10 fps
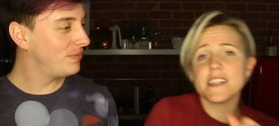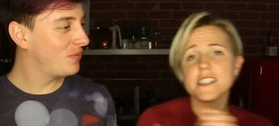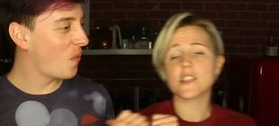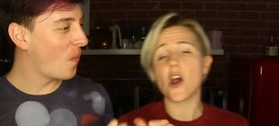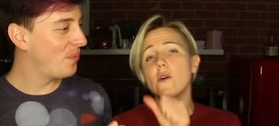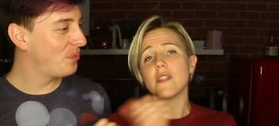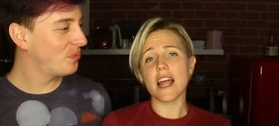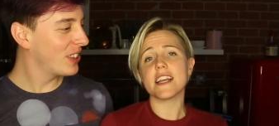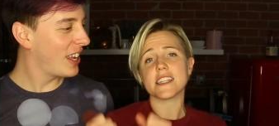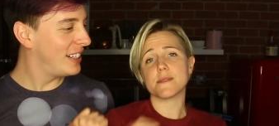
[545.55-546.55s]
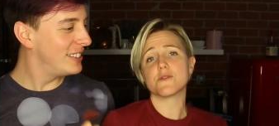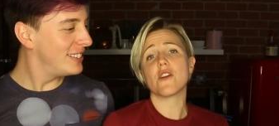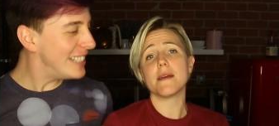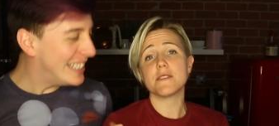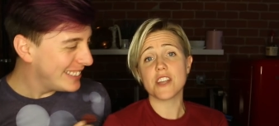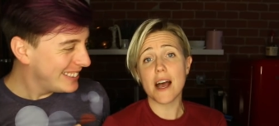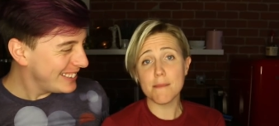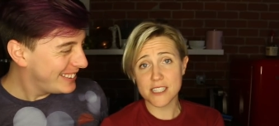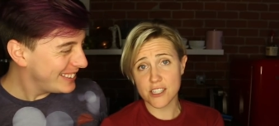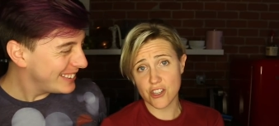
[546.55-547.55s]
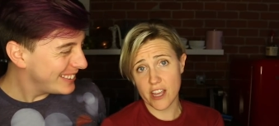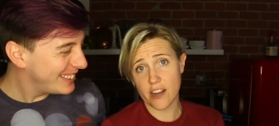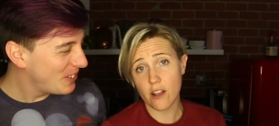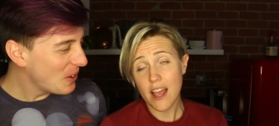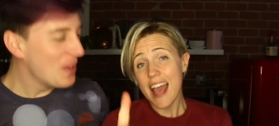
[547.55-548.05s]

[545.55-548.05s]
Speaker 1: please go like and subscribe to Thomas's channel.